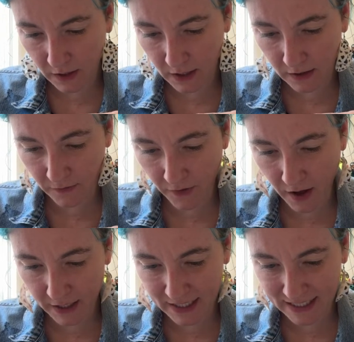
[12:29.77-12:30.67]
in the
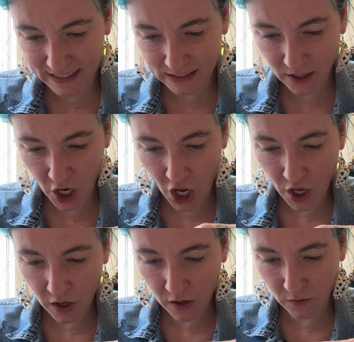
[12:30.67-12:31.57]
font.
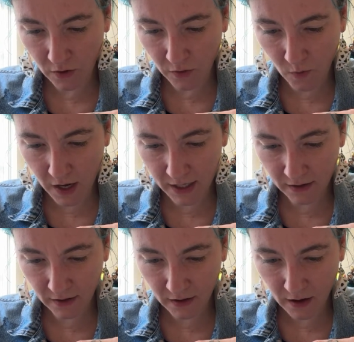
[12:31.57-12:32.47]
You know the one.